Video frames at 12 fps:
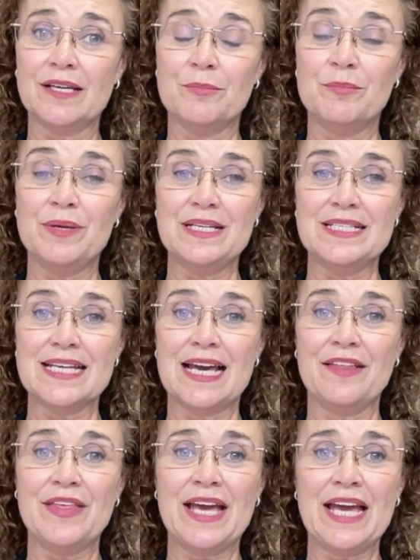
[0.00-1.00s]
compared to
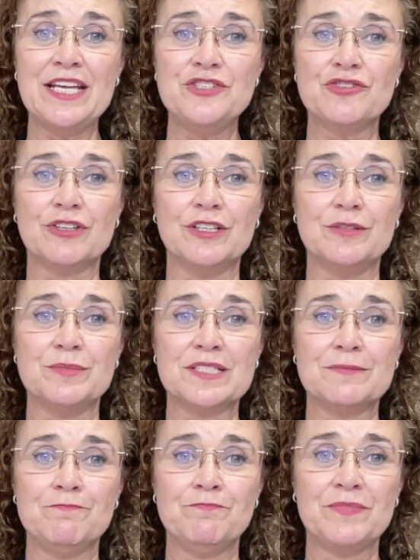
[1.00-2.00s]
other age groups.